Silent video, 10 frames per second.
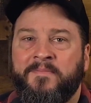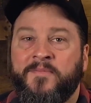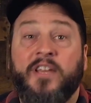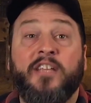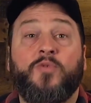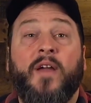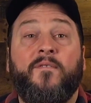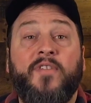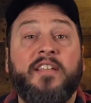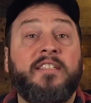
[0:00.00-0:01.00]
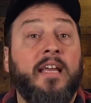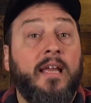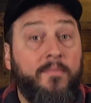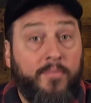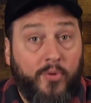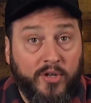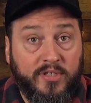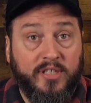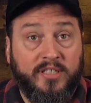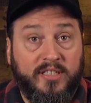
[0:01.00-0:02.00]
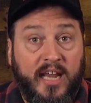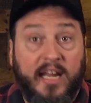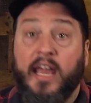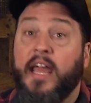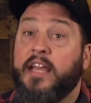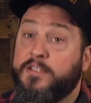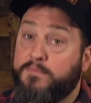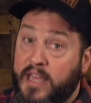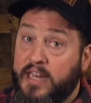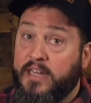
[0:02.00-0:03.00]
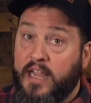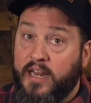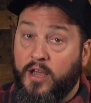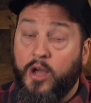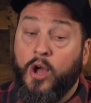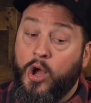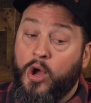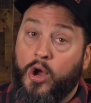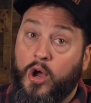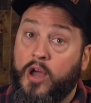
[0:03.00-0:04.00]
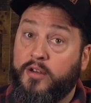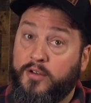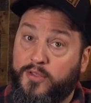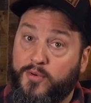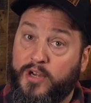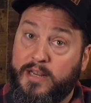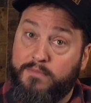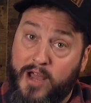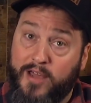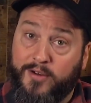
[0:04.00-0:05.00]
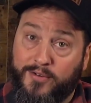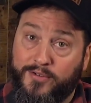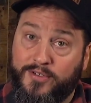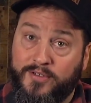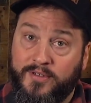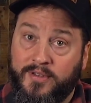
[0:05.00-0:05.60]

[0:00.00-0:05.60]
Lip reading: So that's why Physna imports this data as metadata on the 3D models